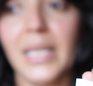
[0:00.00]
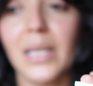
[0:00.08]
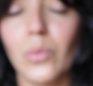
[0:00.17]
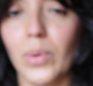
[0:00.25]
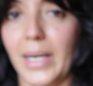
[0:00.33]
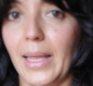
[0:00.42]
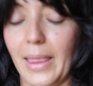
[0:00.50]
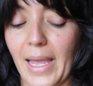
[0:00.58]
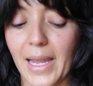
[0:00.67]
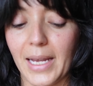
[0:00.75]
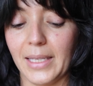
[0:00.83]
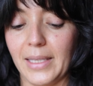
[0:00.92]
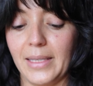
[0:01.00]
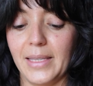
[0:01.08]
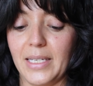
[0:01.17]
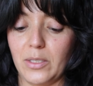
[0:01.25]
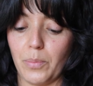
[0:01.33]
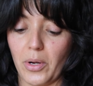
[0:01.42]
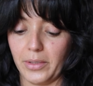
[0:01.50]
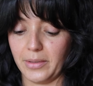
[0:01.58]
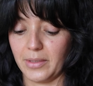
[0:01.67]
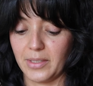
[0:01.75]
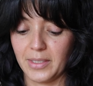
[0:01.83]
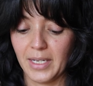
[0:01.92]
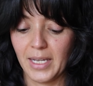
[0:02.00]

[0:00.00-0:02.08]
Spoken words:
and what I like than these buttons.